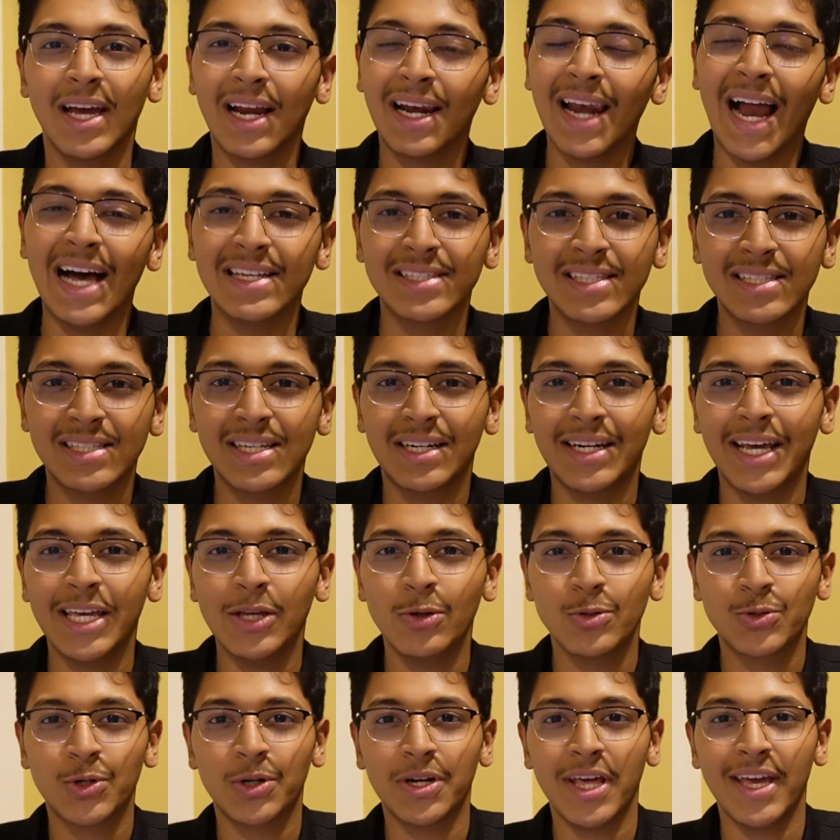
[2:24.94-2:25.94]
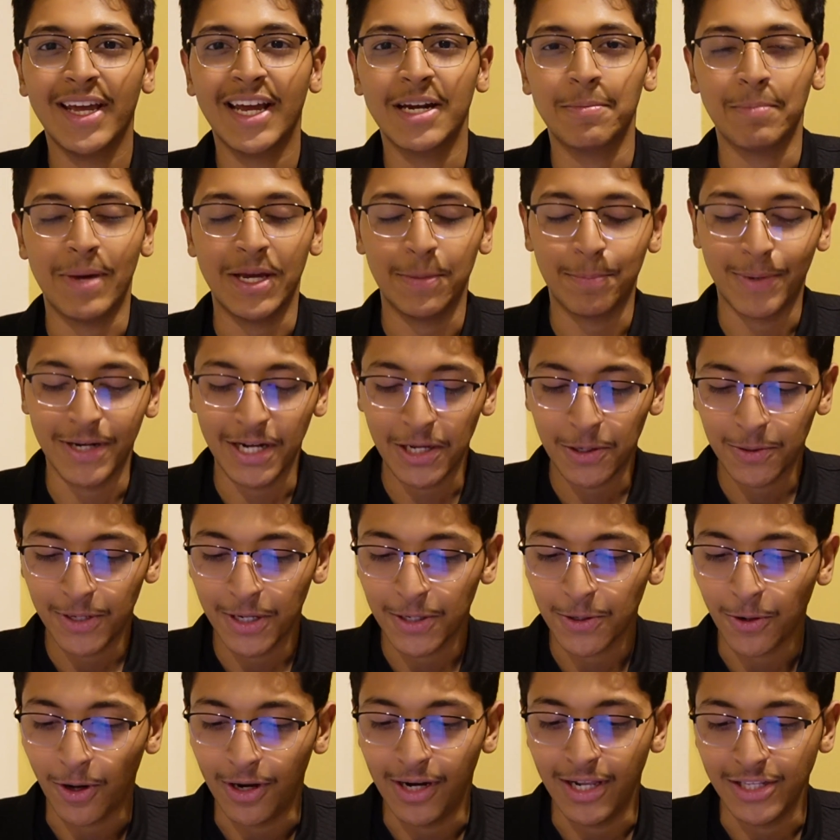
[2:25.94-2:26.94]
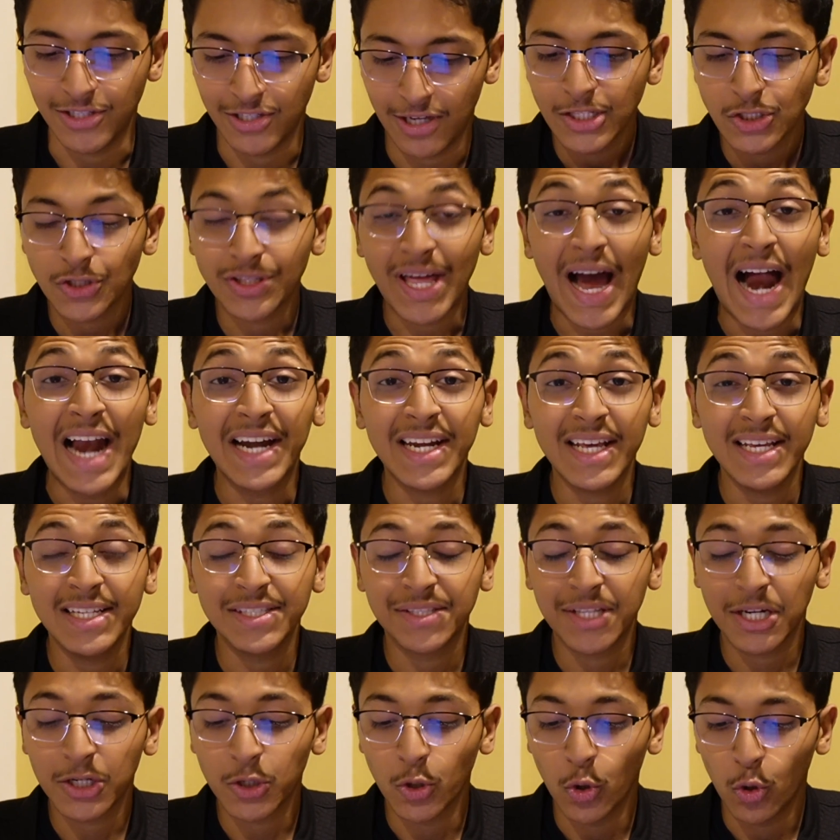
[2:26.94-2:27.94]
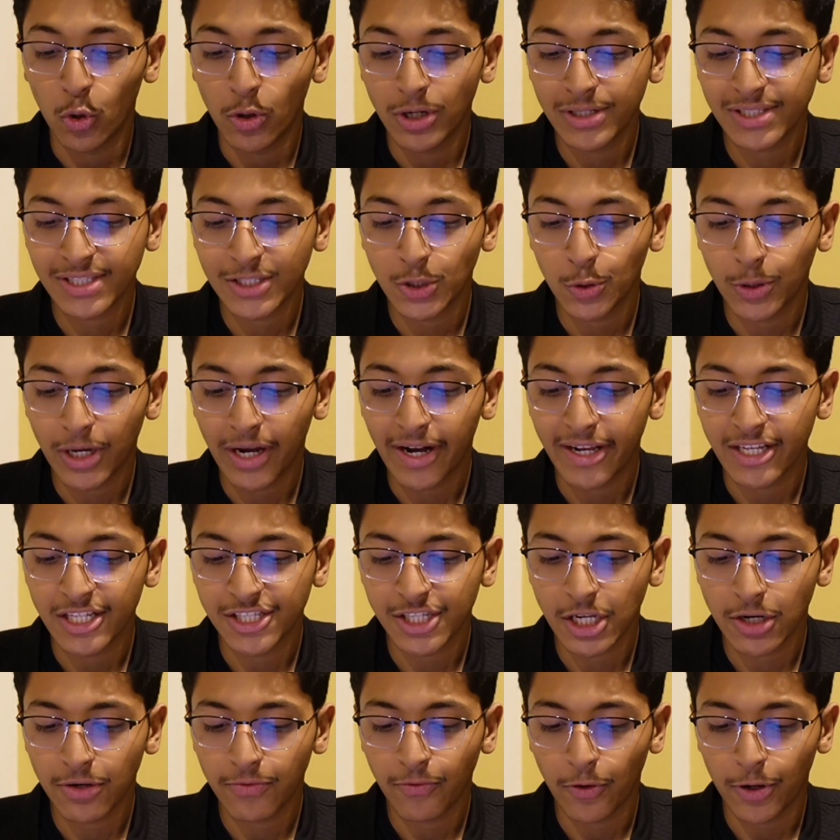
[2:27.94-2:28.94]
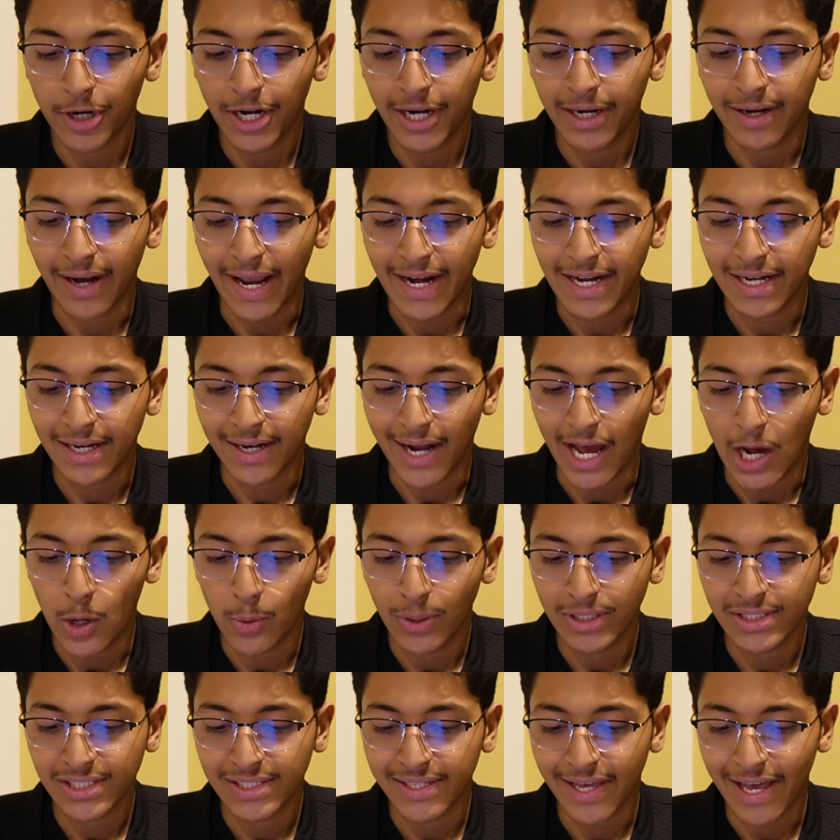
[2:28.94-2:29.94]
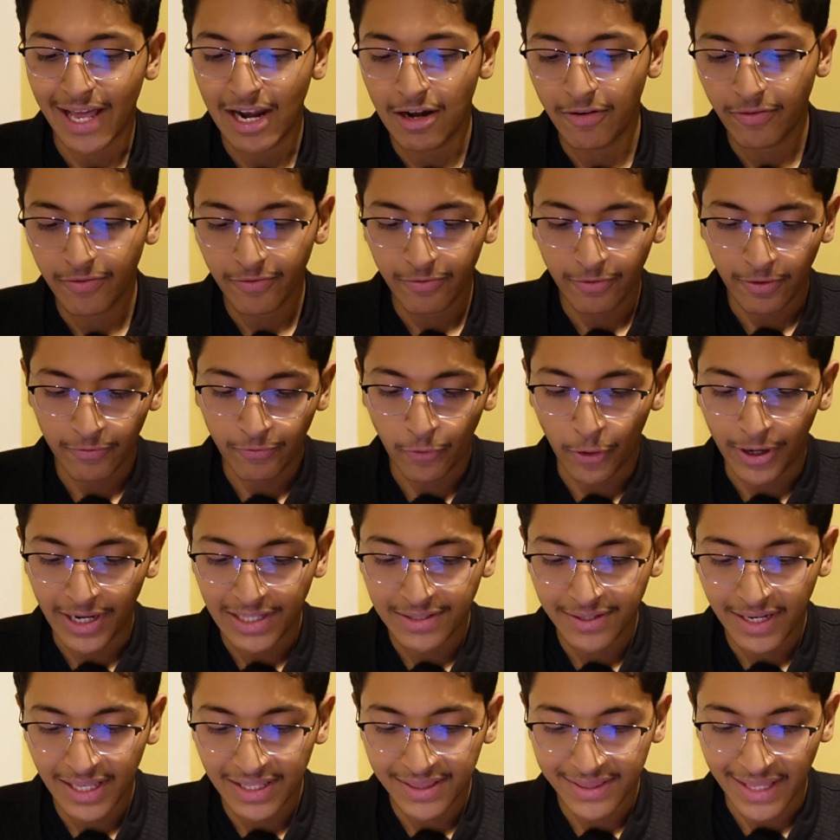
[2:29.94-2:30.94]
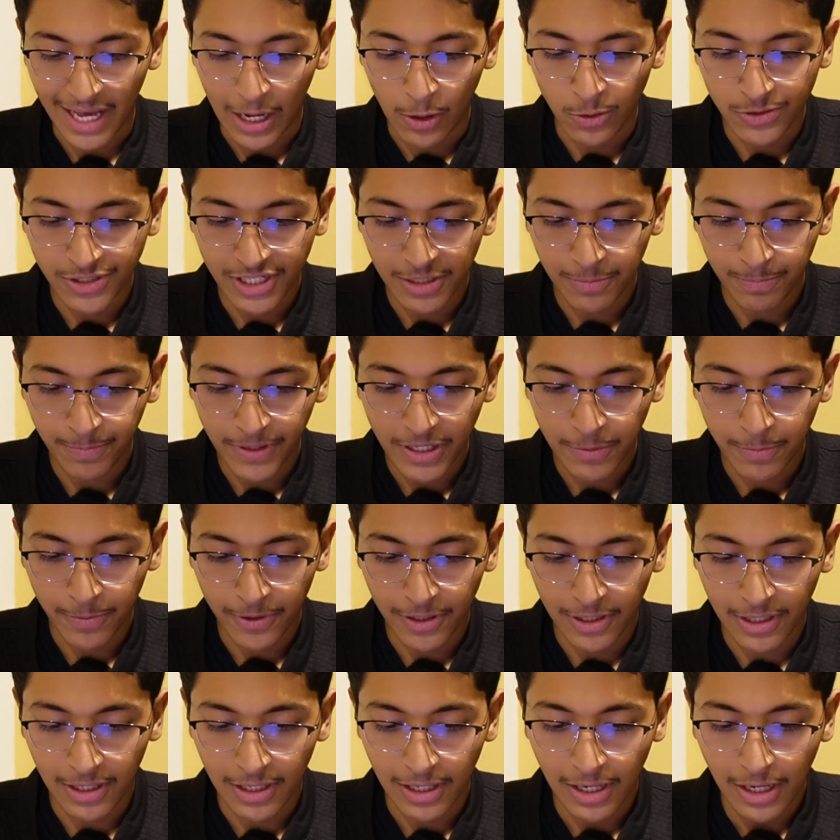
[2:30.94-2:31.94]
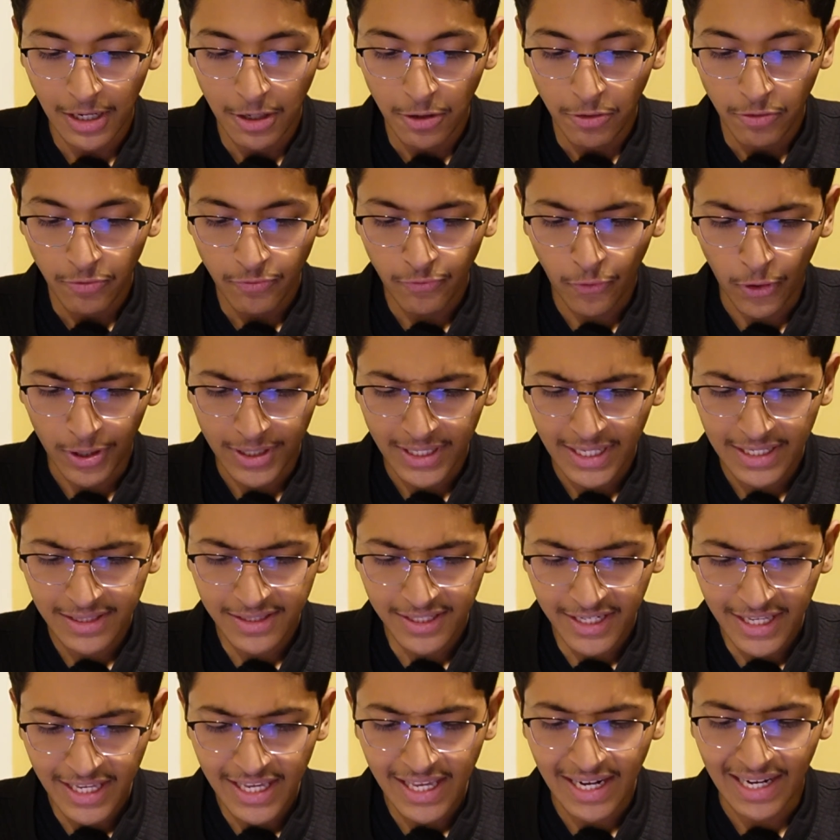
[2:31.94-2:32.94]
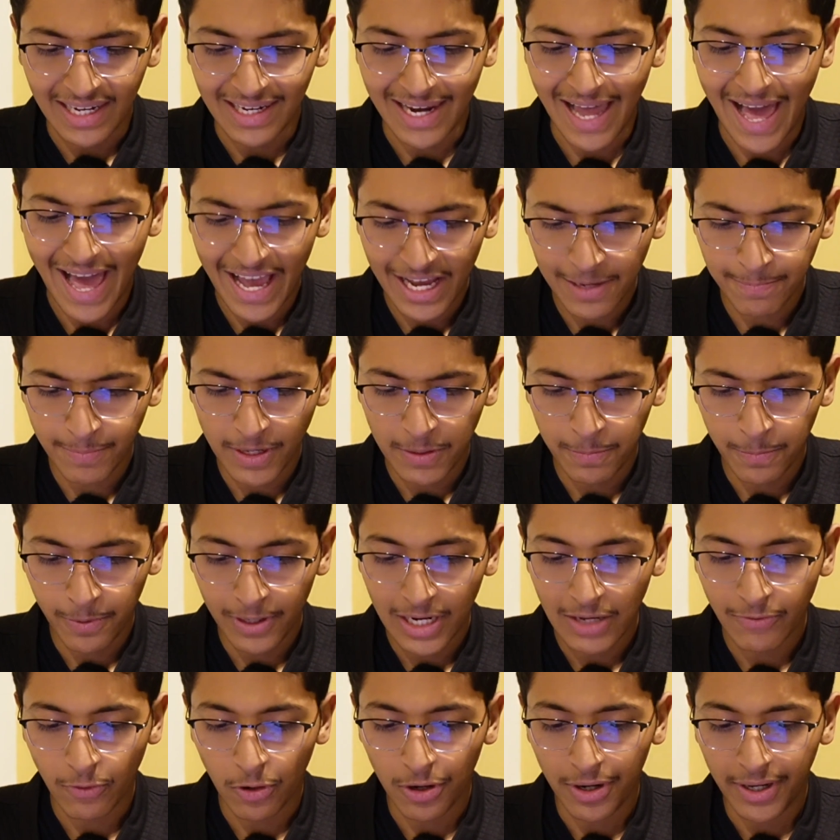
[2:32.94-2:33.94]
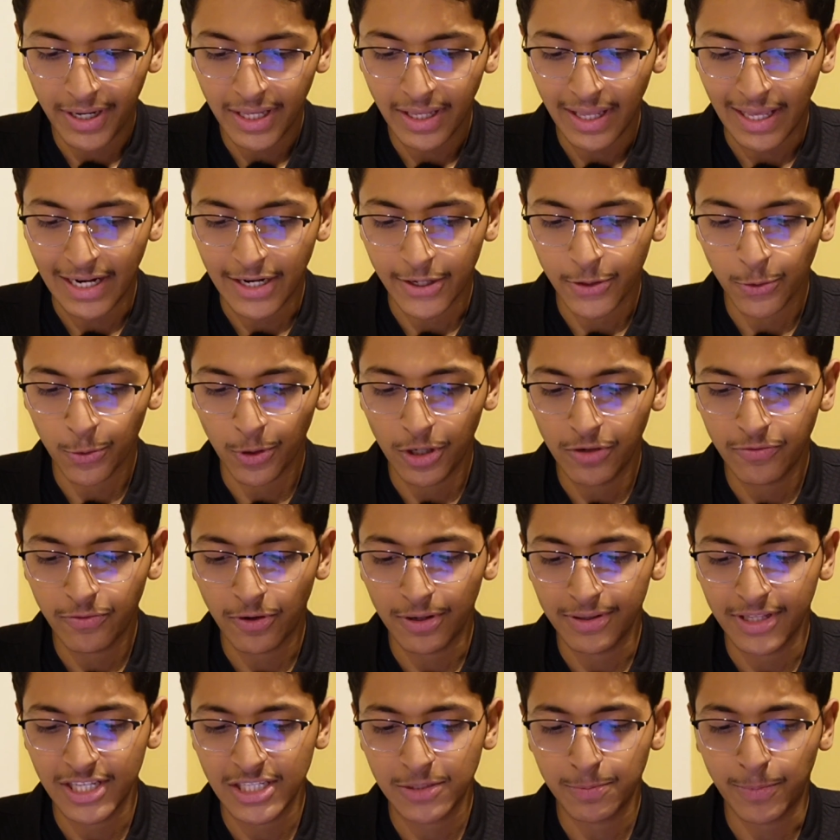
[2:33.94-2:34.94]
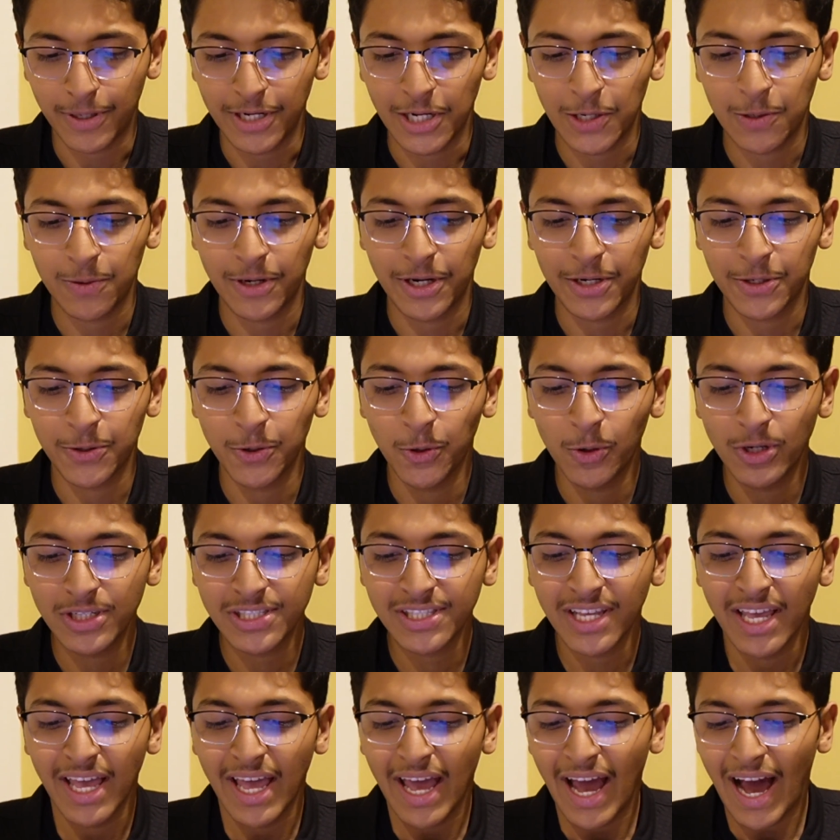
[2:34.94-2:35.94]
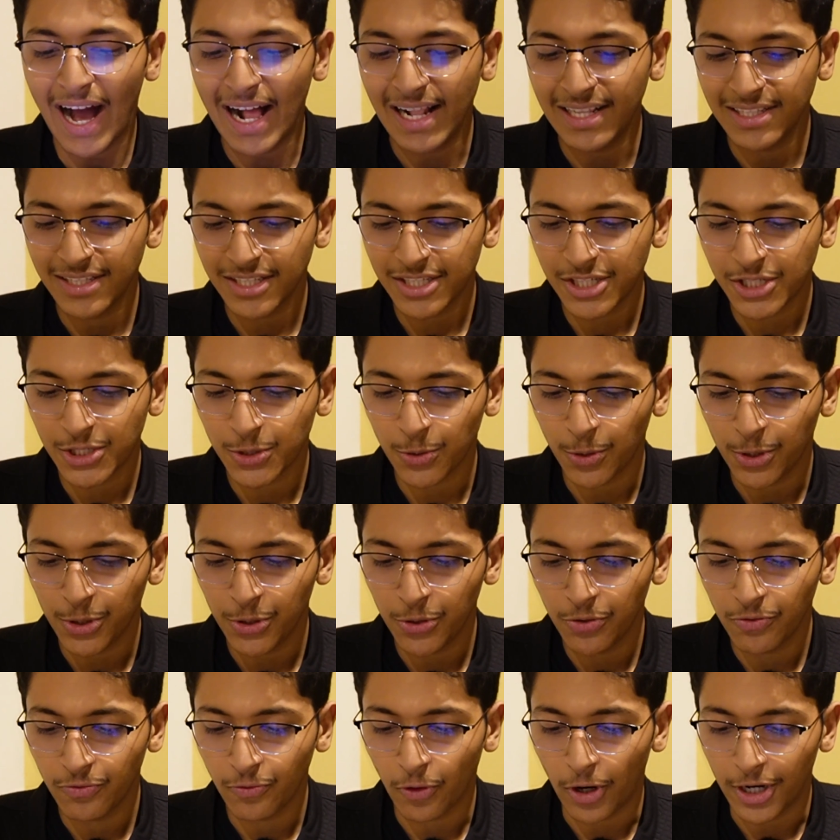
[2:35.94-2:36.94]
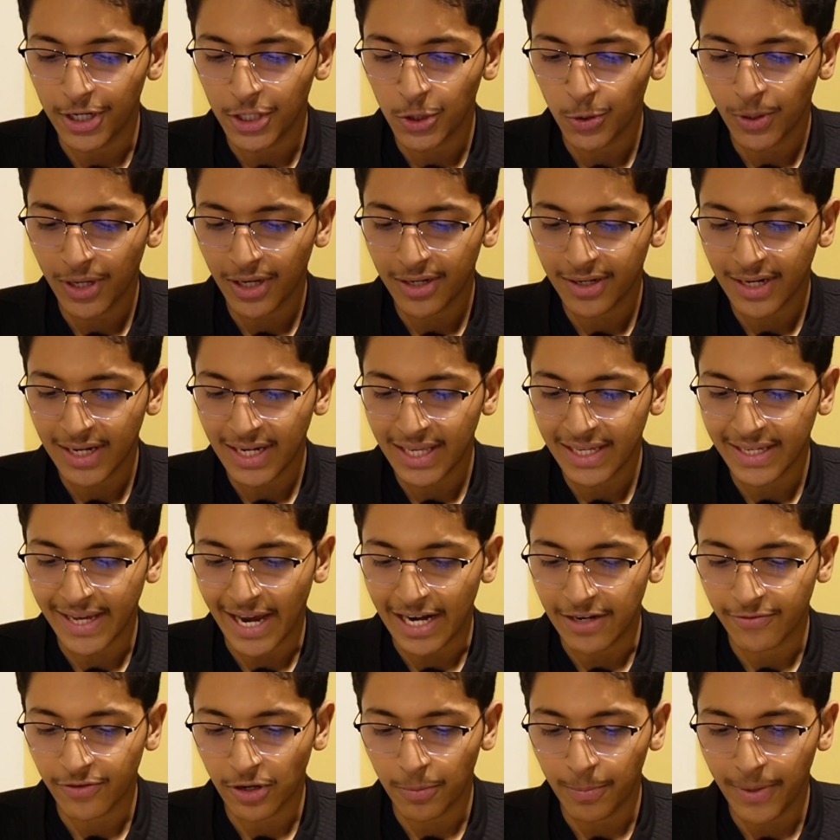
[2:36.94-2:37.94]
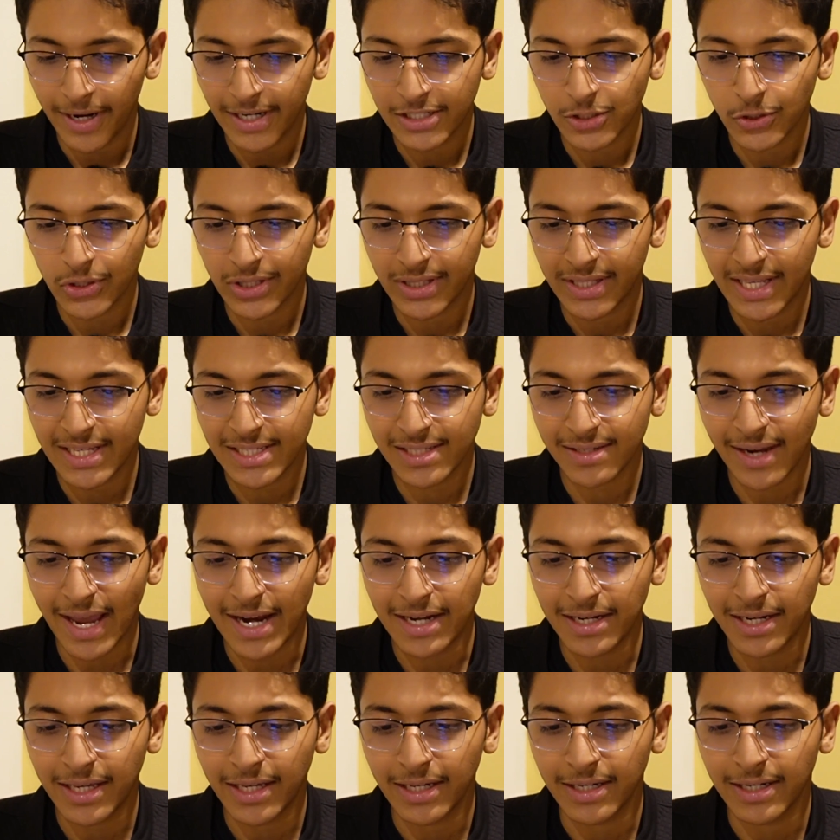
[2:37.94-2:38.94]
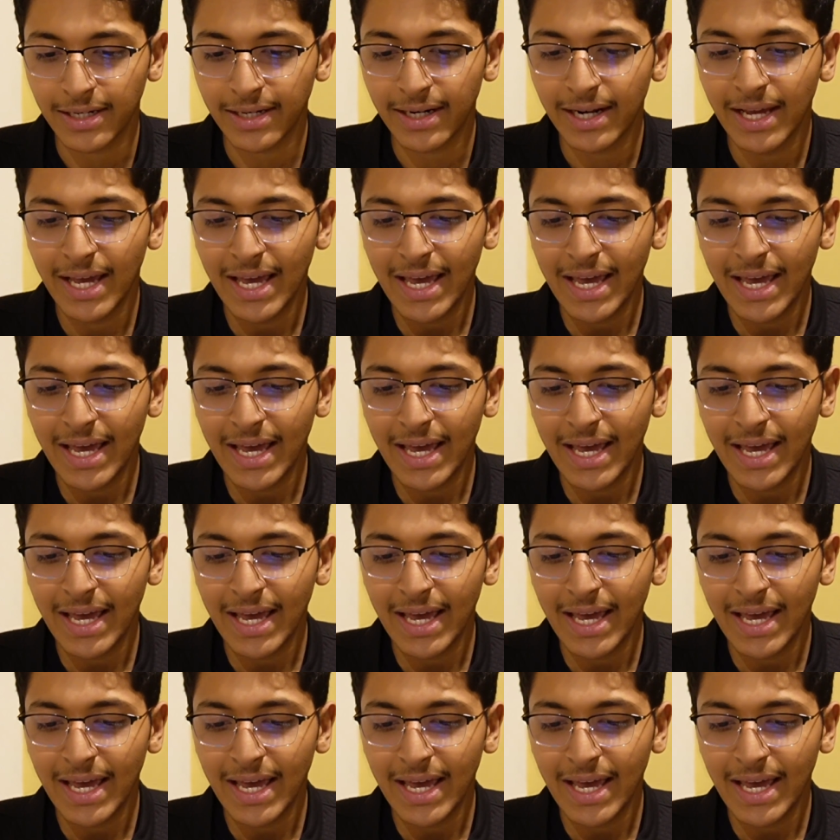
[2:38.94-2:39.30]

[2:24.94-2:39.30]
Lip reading: classes that I used to take at my particular college. So that is the course. You can register for it right now itself. 43 lakh people have already enrolled for this particular course. I'll just show you what you can really get from it. So this right here